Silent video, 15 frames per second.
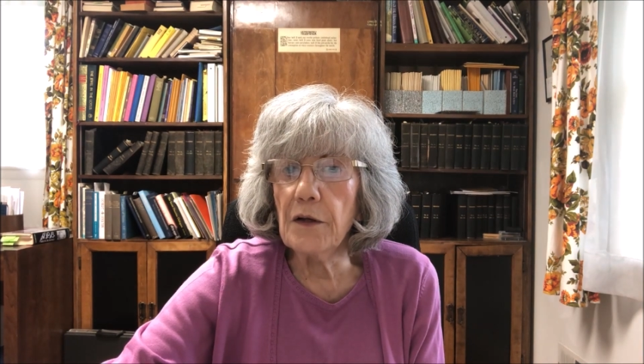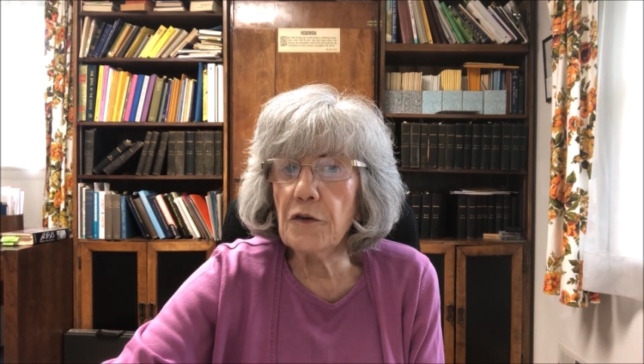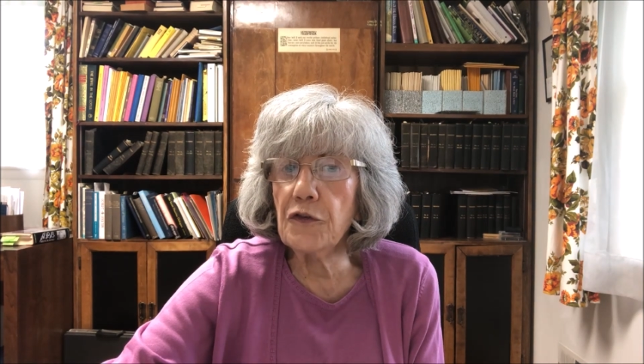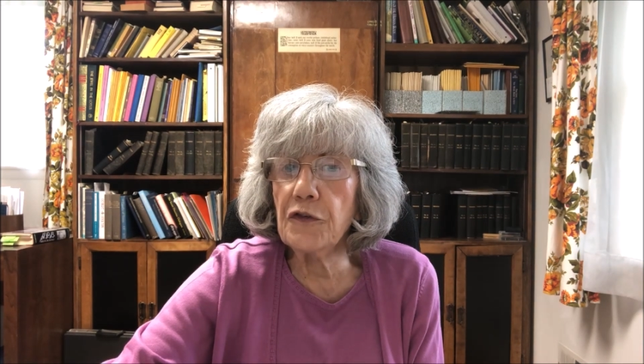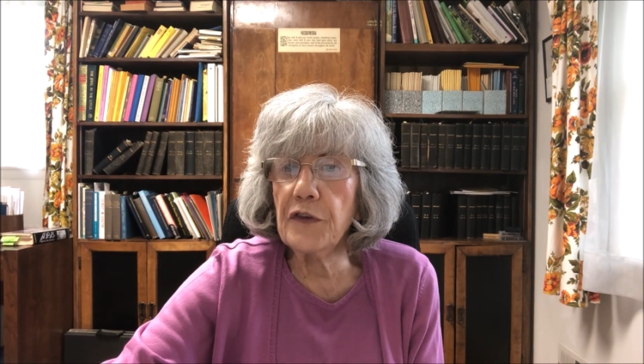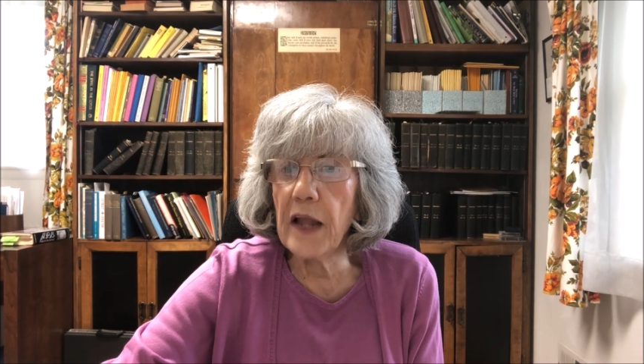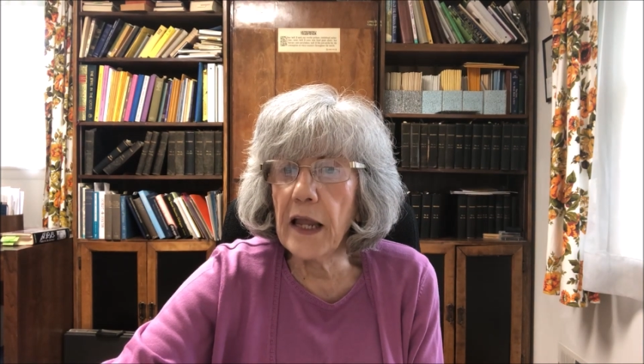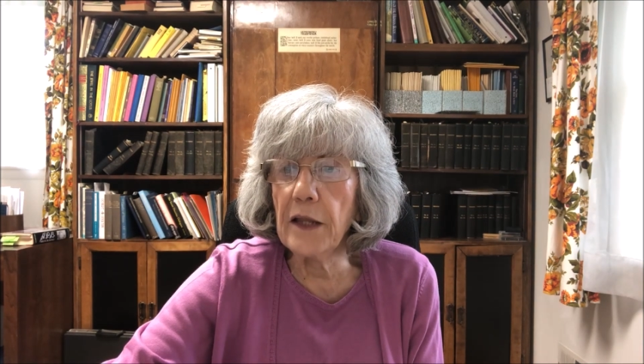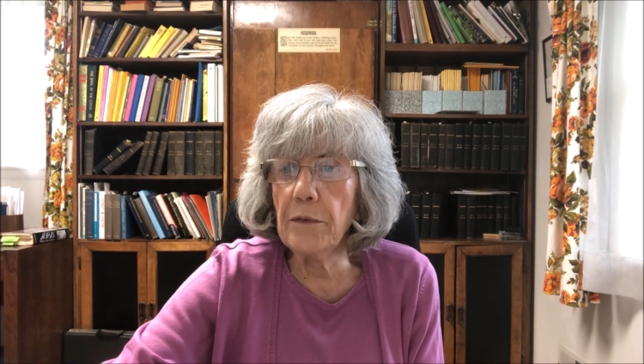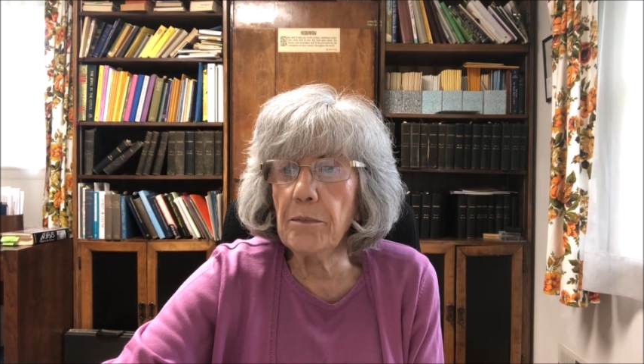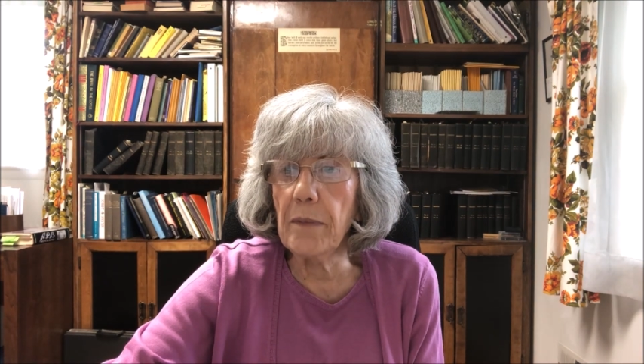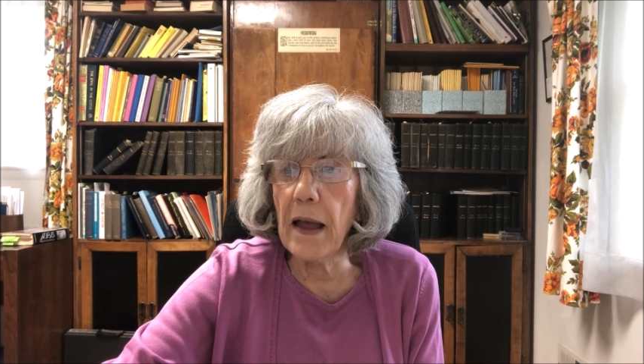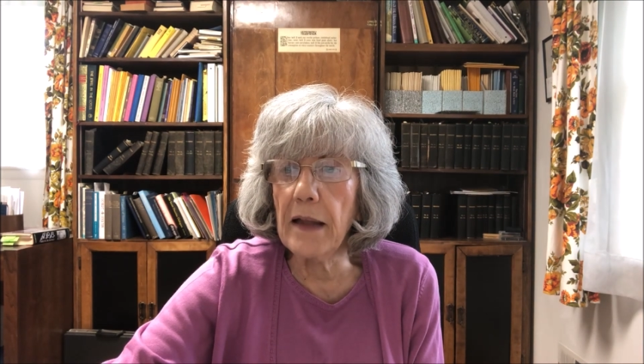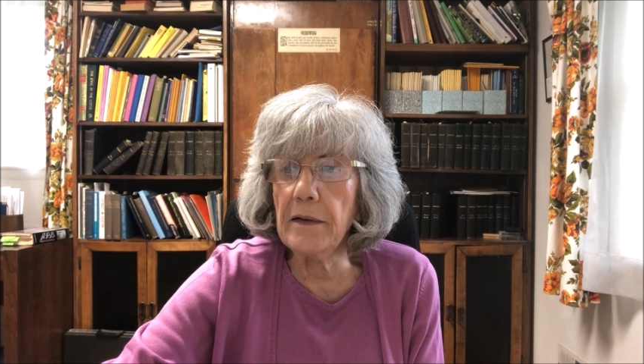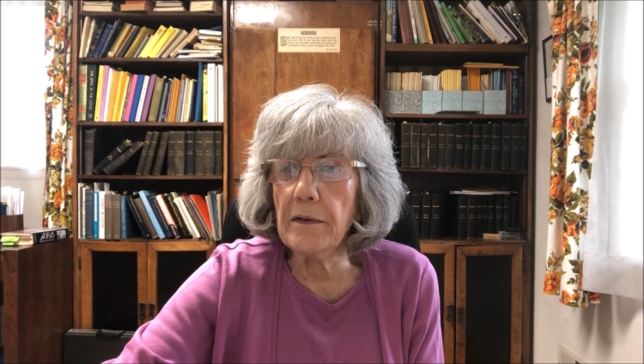
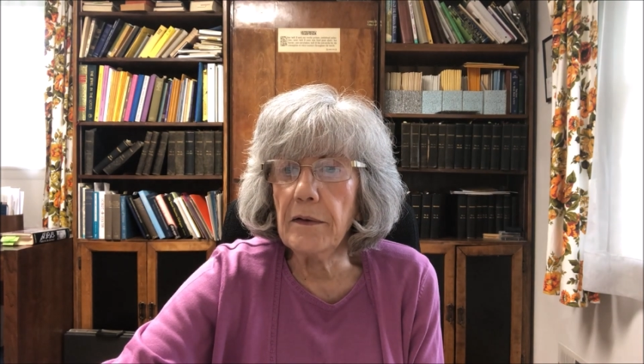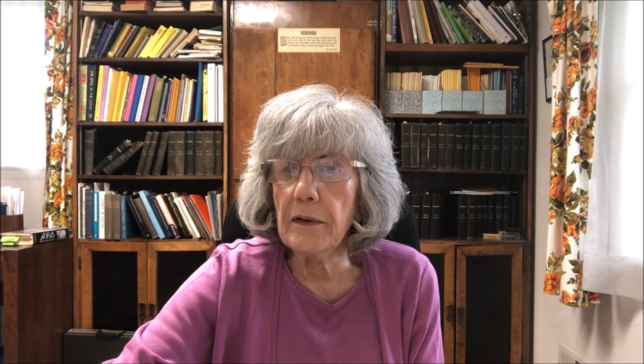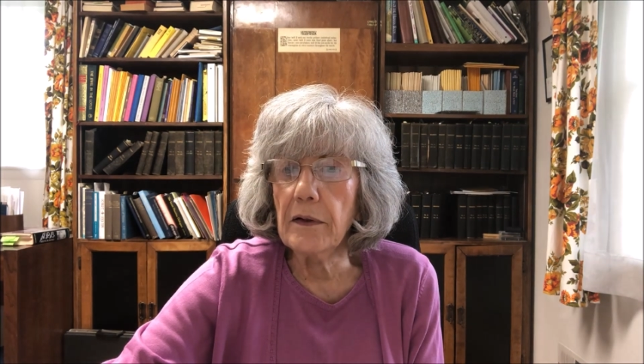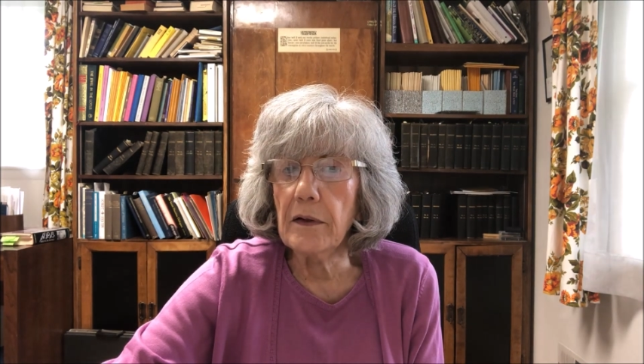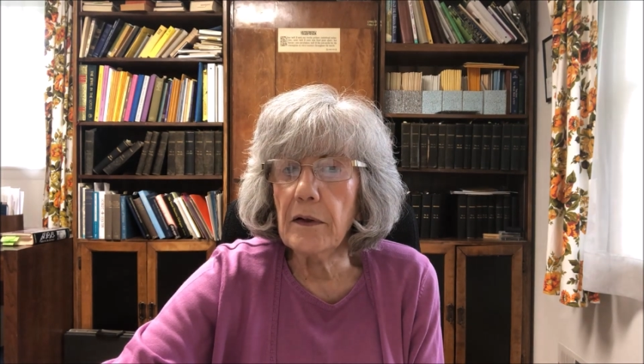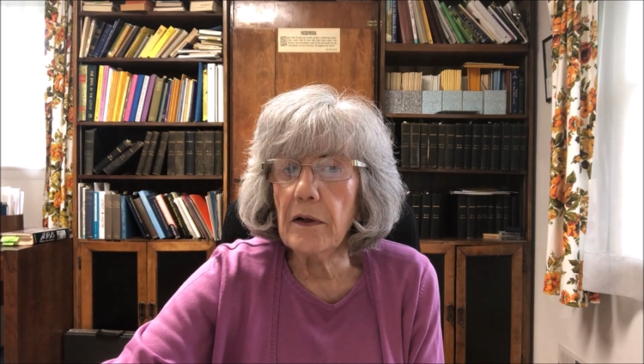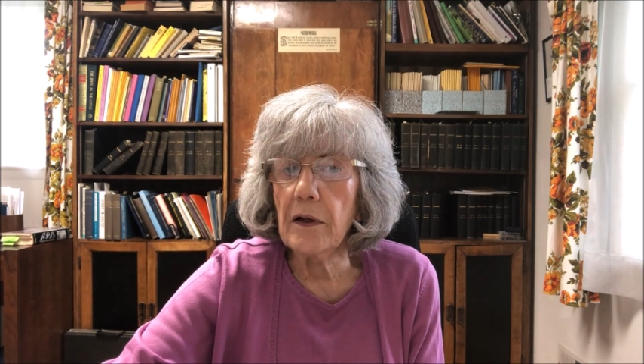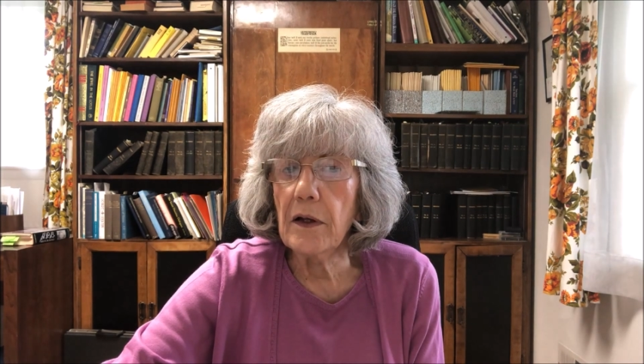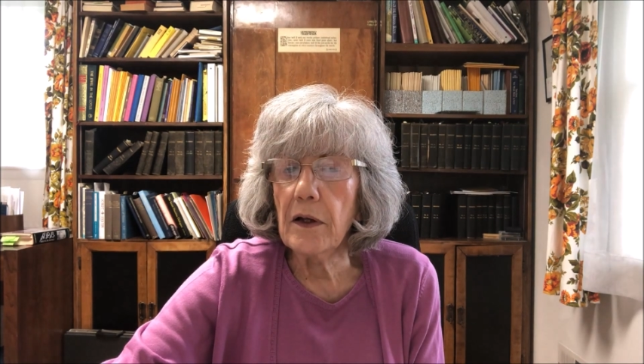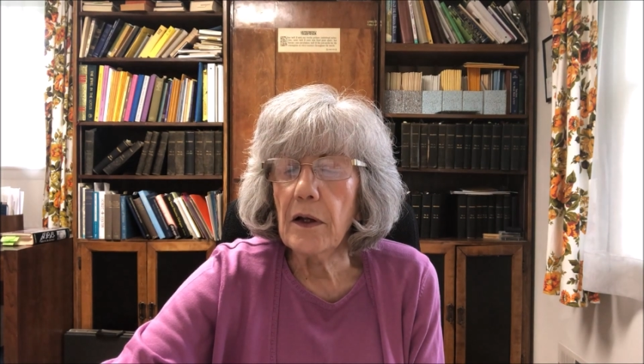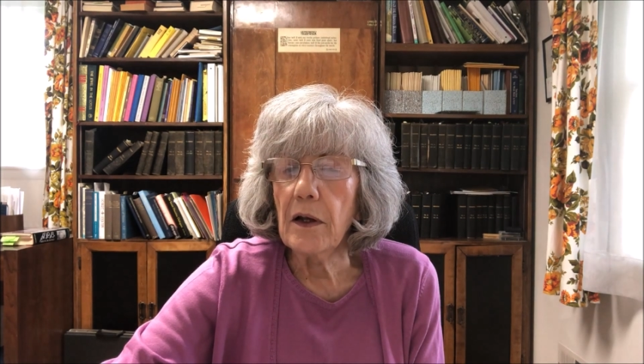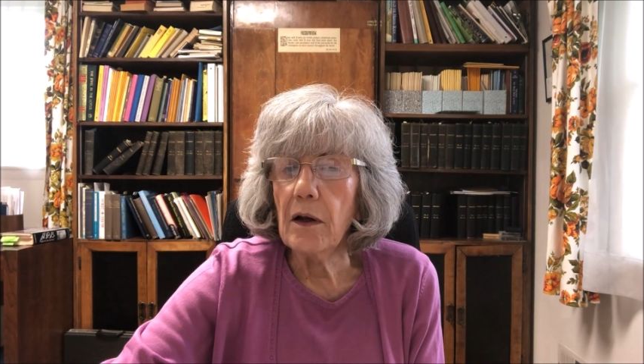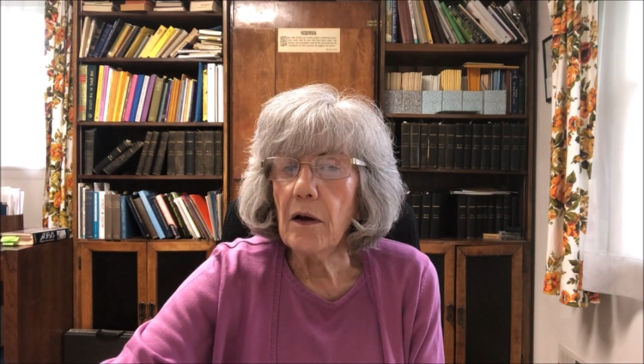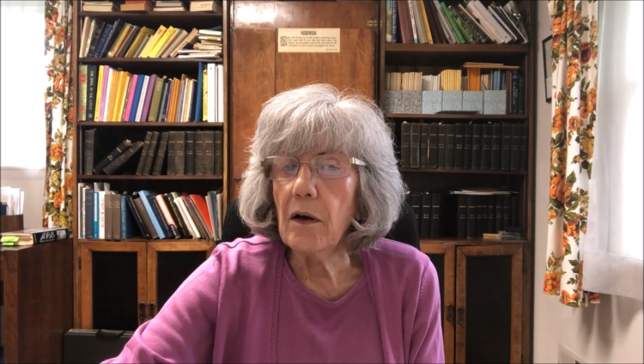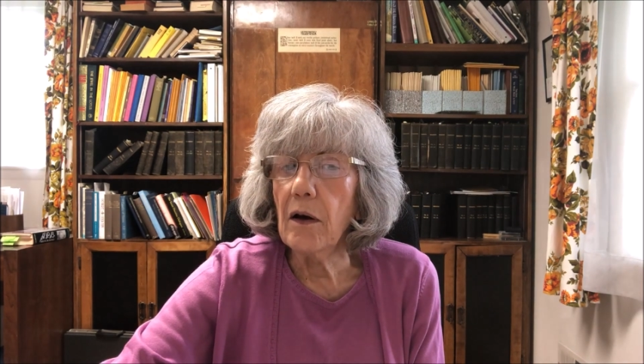statement,
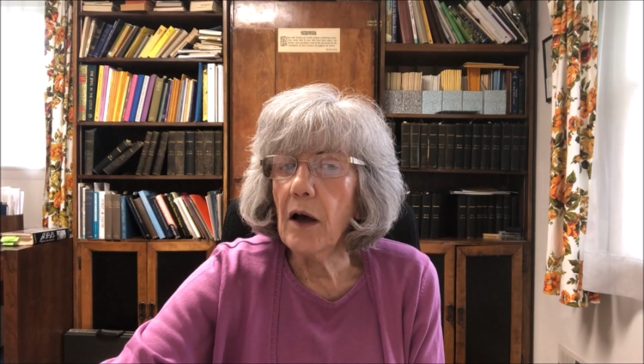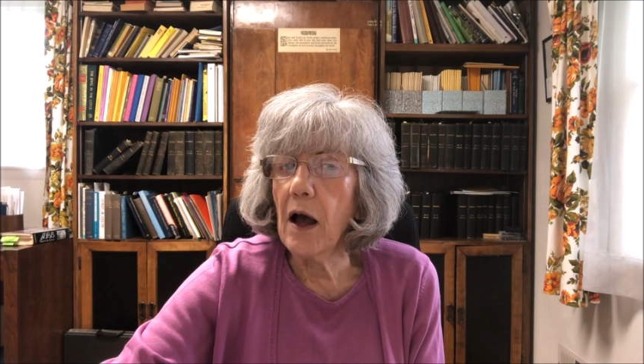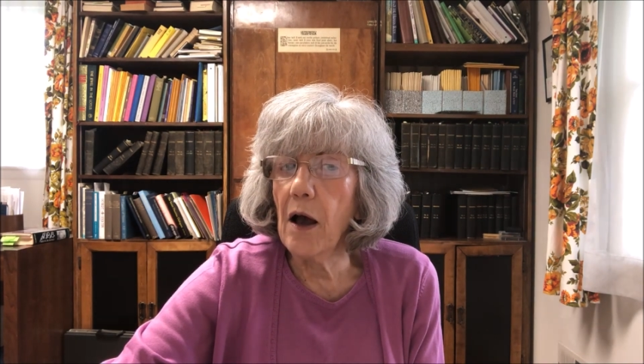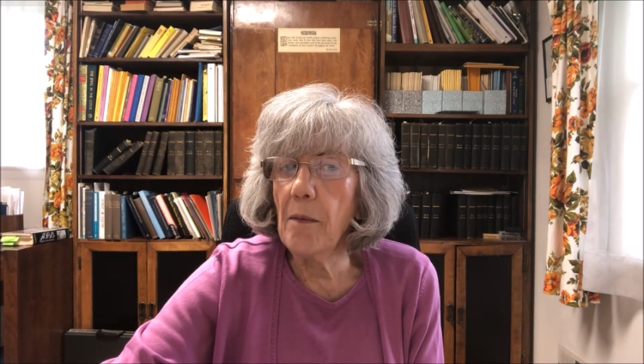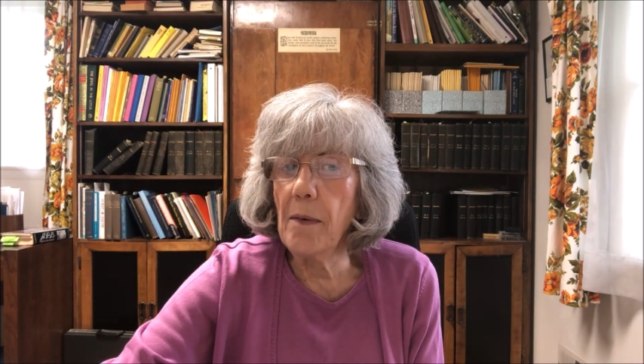how